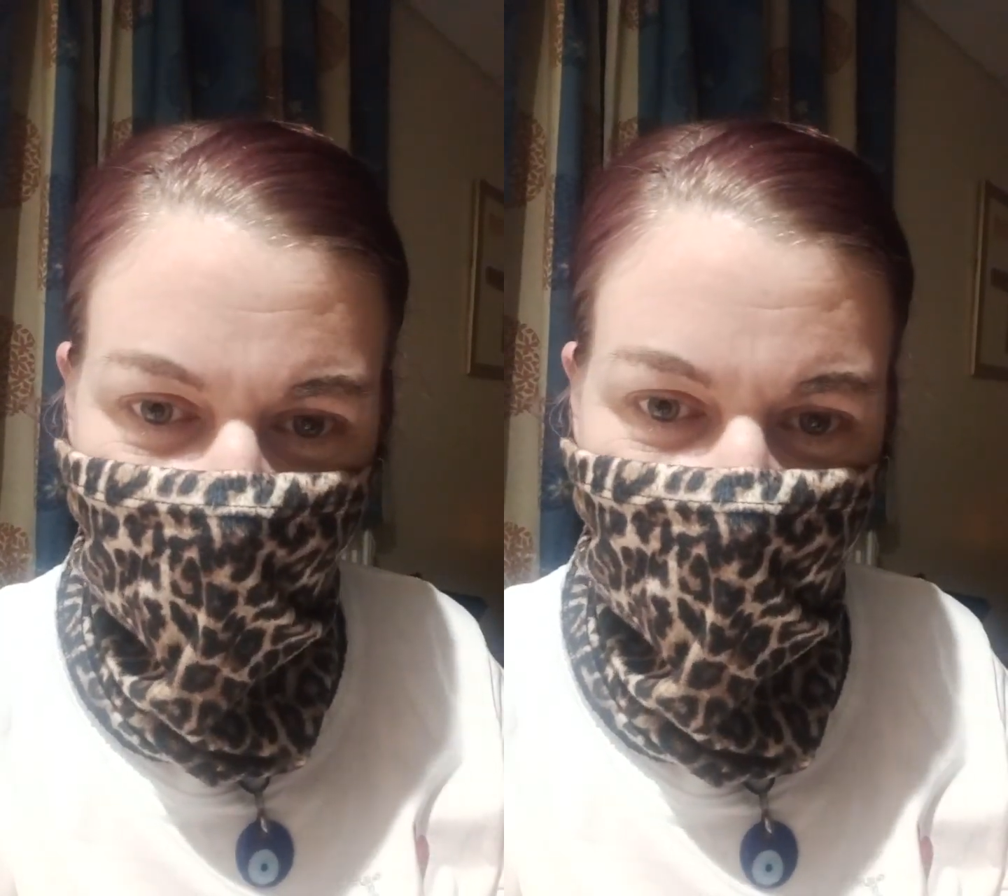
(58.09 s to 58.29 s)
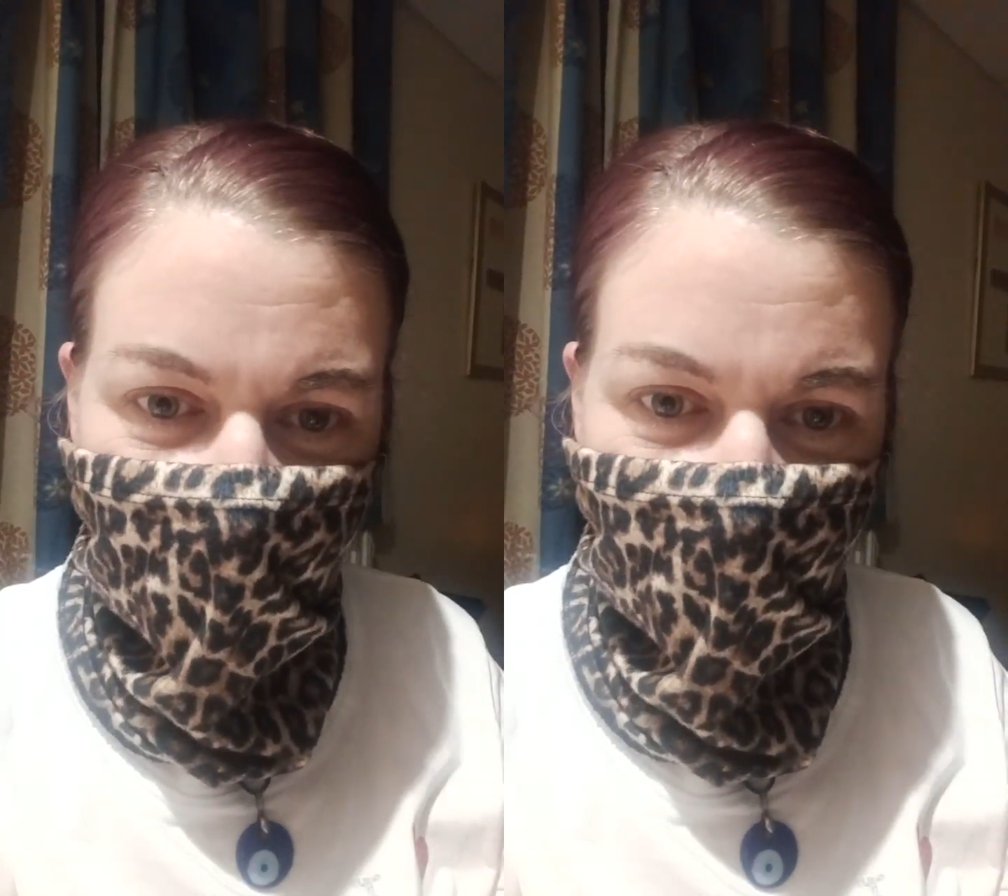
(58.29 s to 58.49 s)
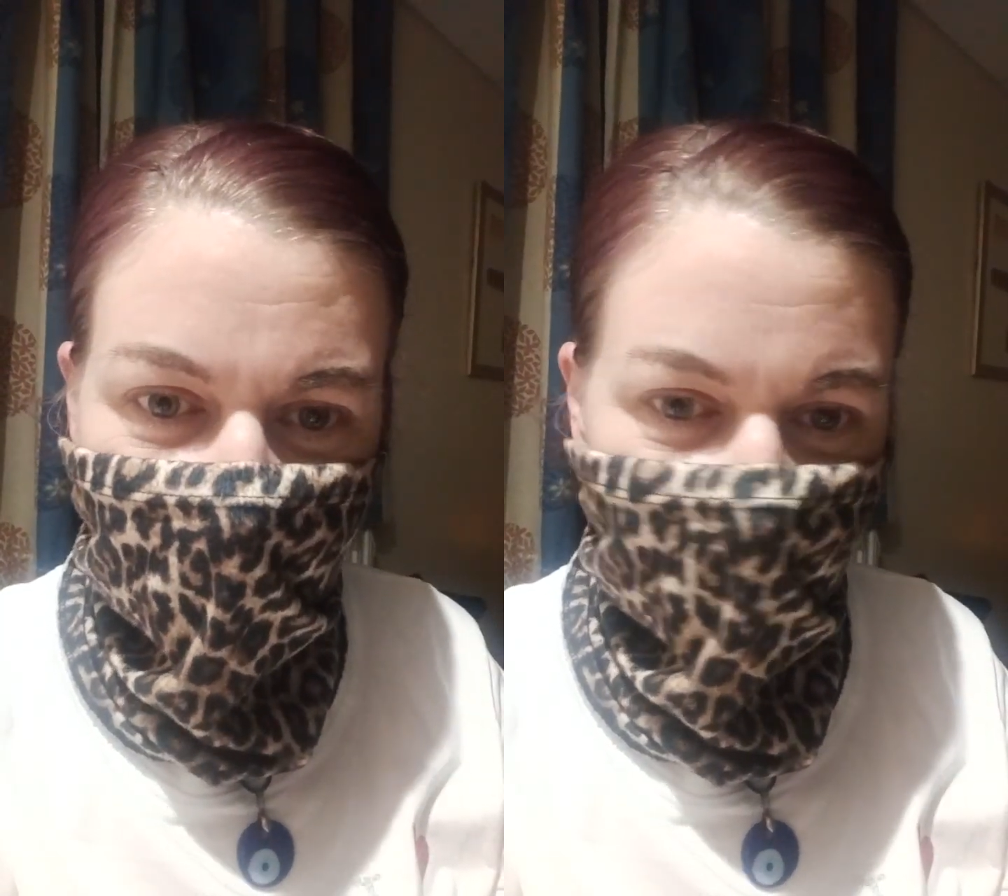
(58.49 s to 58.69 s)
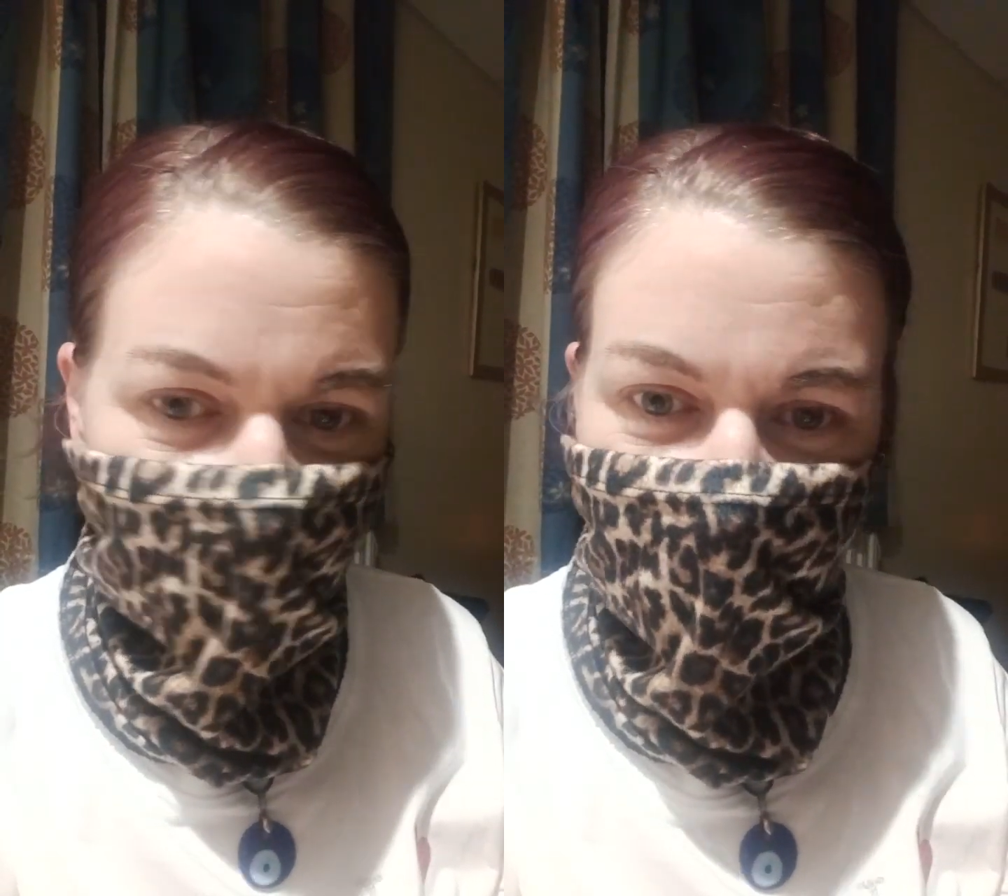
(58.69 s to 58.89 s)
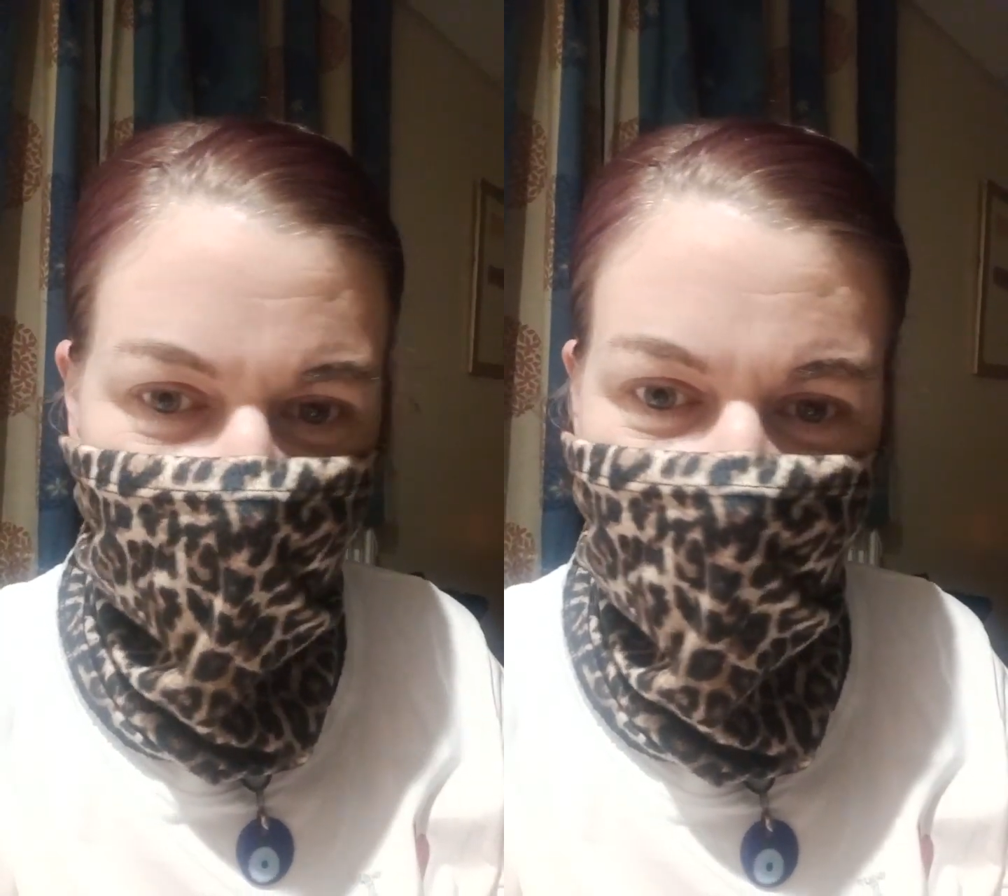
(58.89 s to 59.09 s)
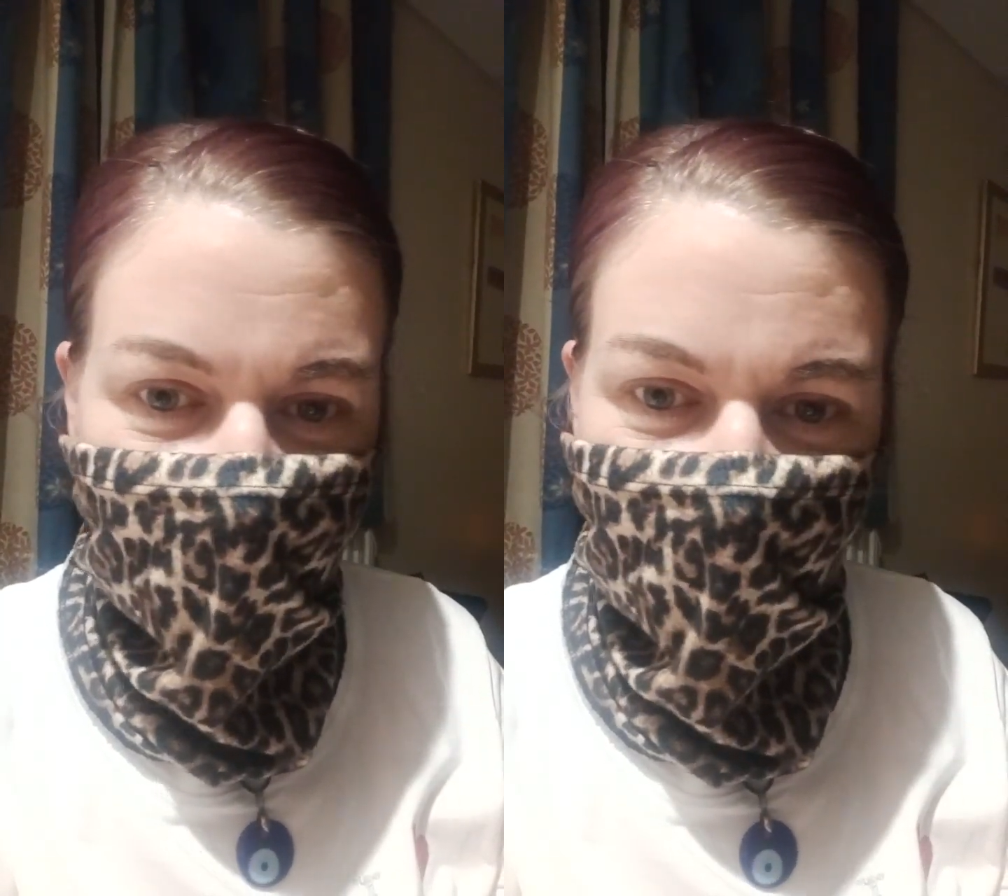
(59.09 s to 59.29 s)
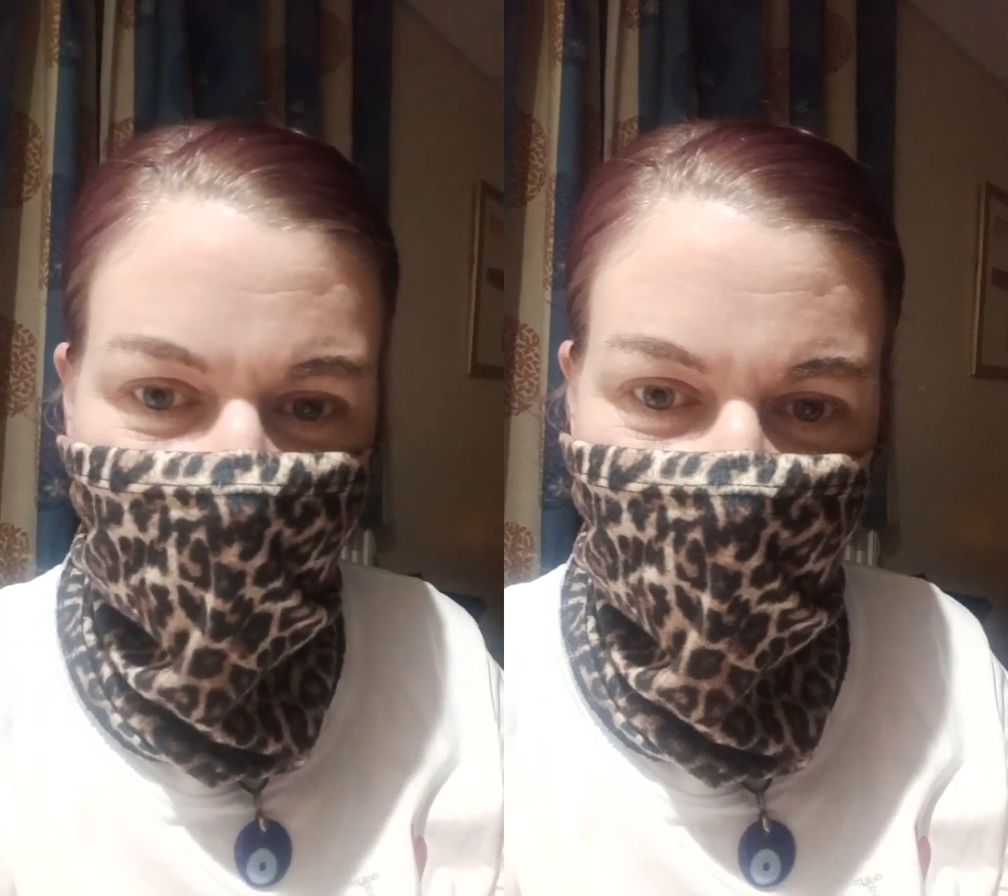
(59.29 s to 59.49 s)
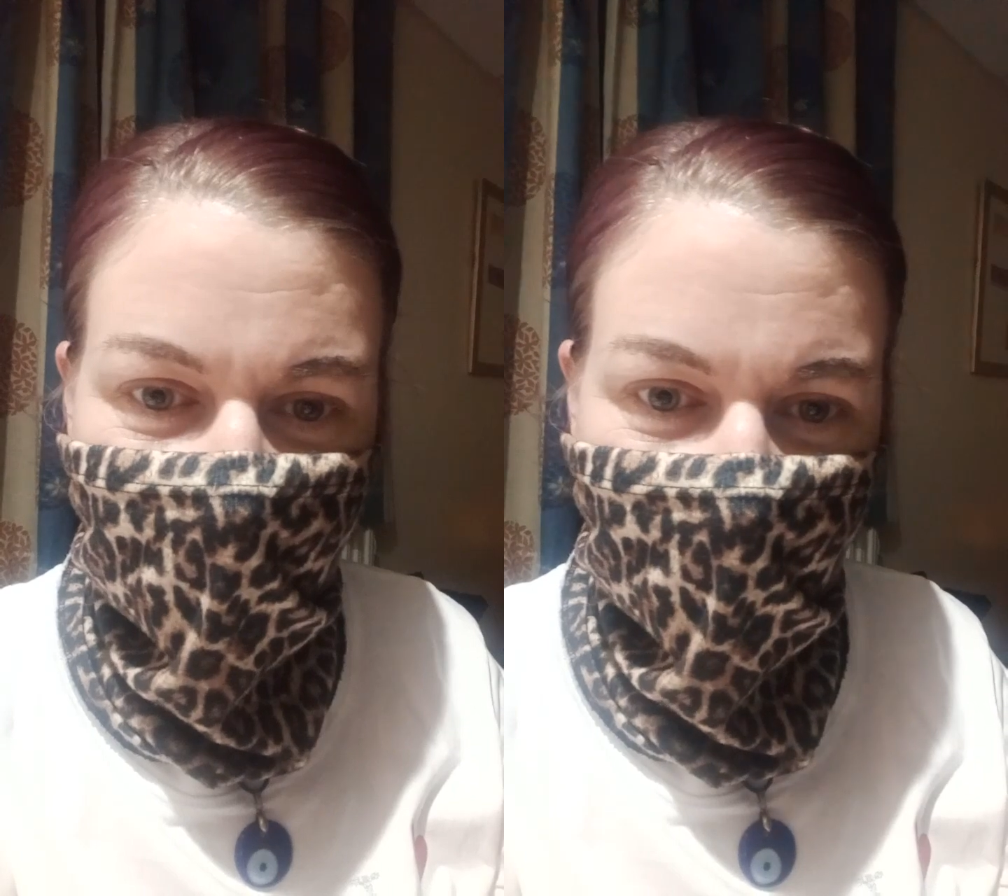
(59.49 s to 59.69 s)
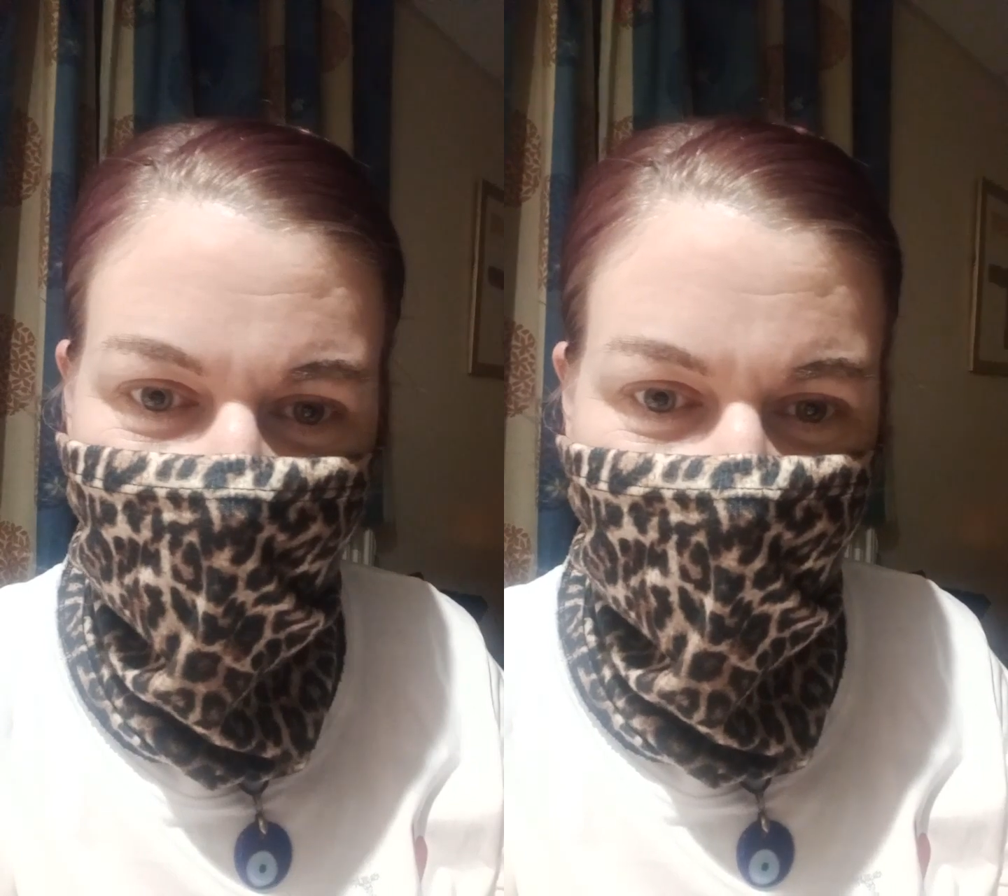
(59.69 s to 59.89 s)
paternity. There isn't.